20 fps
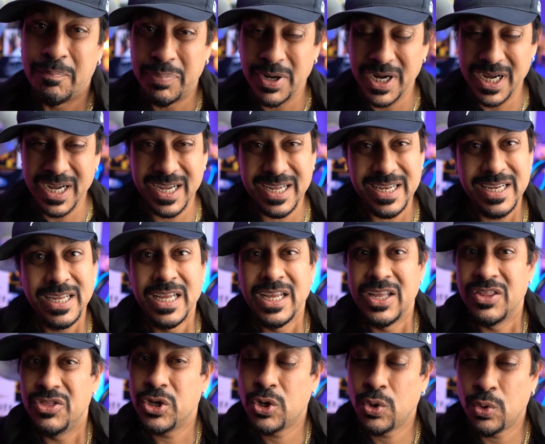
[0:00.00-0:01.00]
But
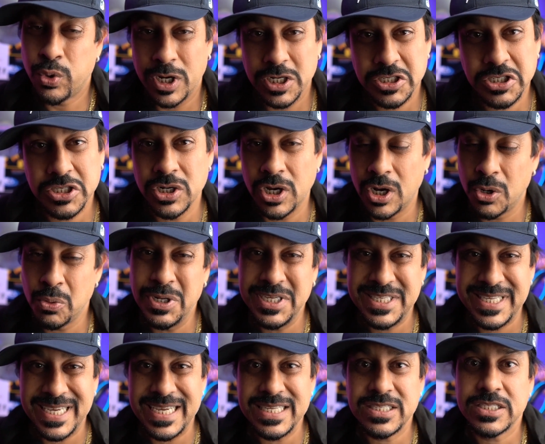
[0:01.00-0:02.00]
the question
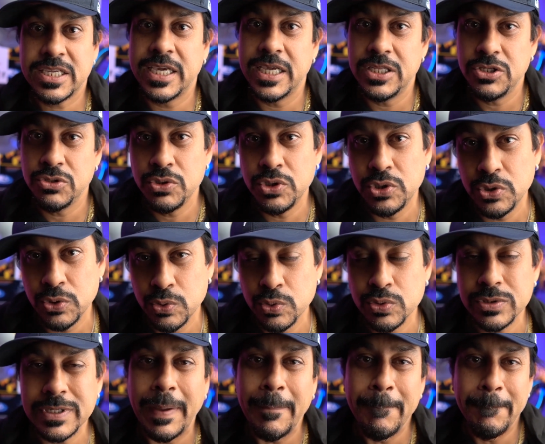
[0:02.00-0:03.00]
always is, can you
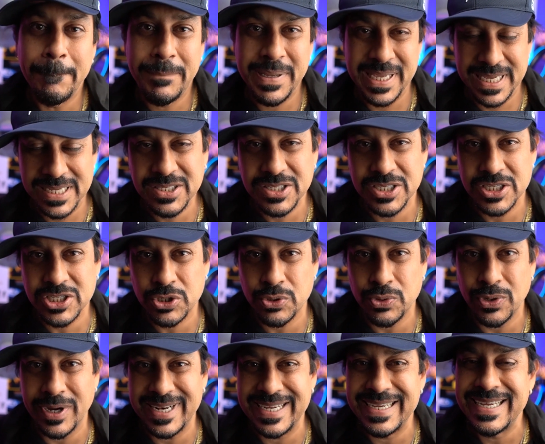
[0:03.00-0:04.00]
use business
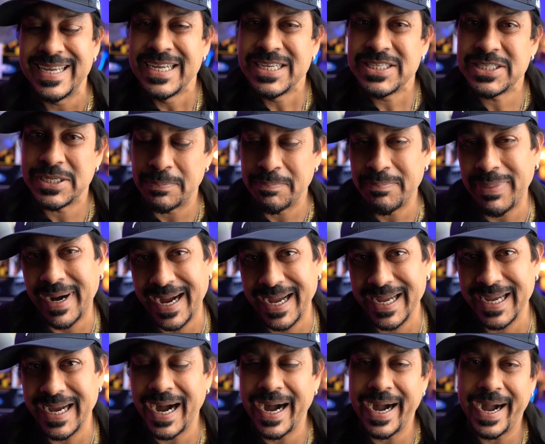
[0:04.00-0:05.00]
credit to
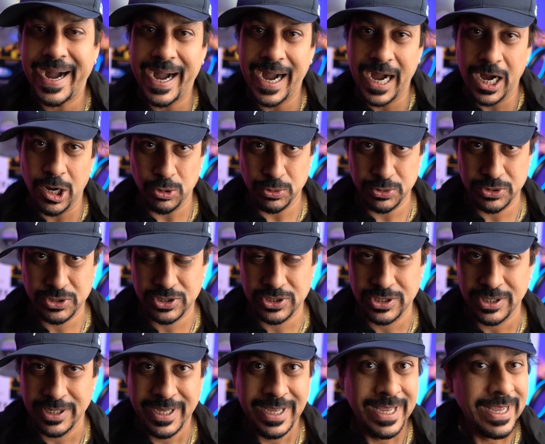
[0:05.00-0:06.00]
buy a
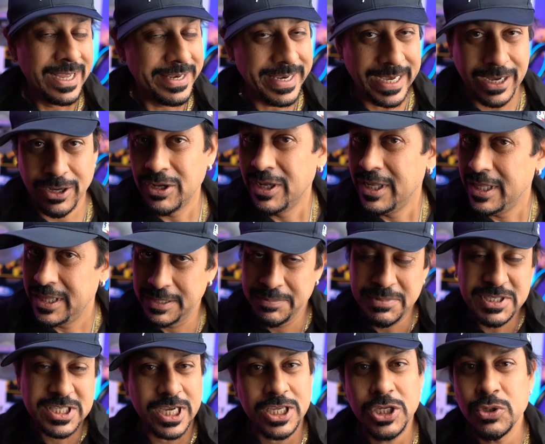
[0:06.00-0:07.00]
house? Now, let
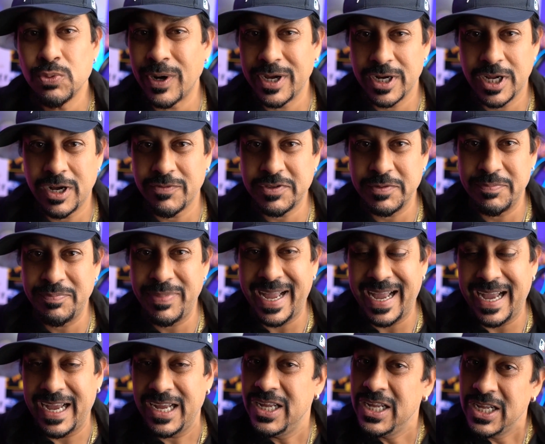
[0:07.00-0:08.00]
me tell you right off the
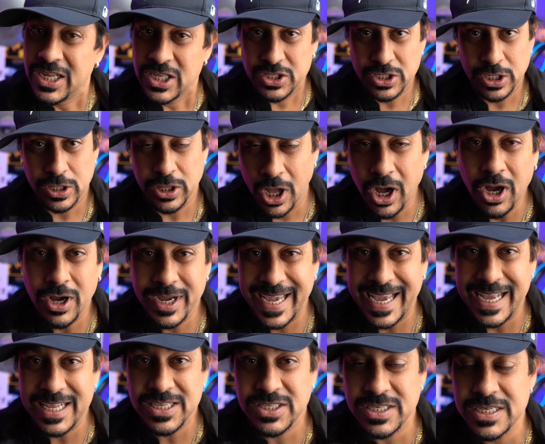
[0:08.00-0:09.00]
bat, the long
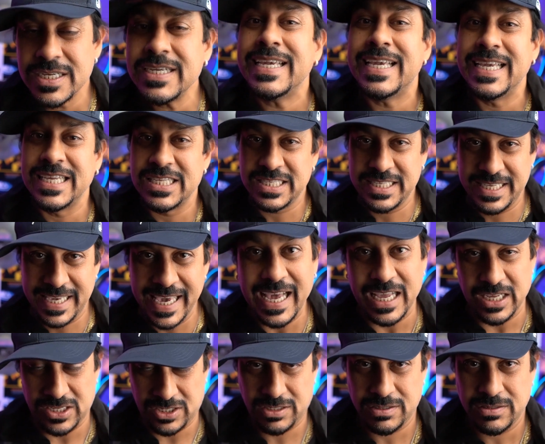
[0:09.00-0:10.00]
answer is
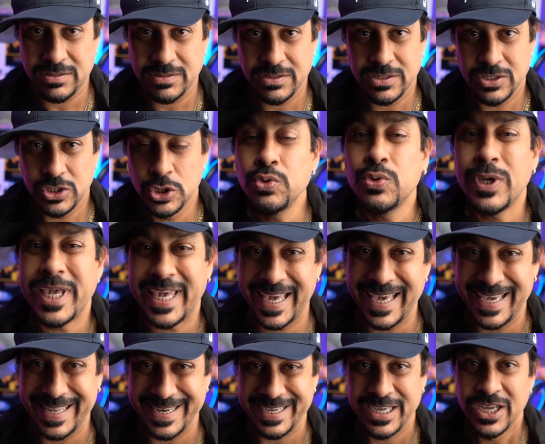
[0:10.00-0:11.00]
yes, you
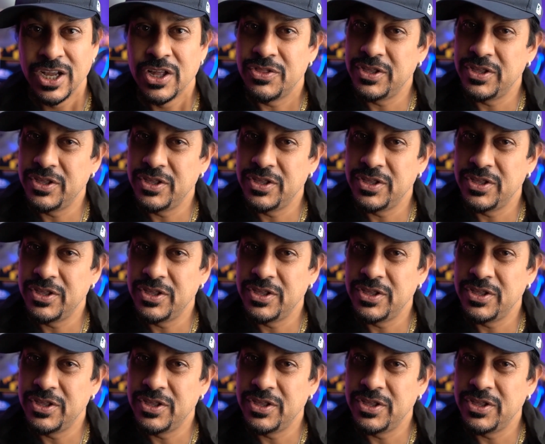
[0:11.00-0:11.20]
can.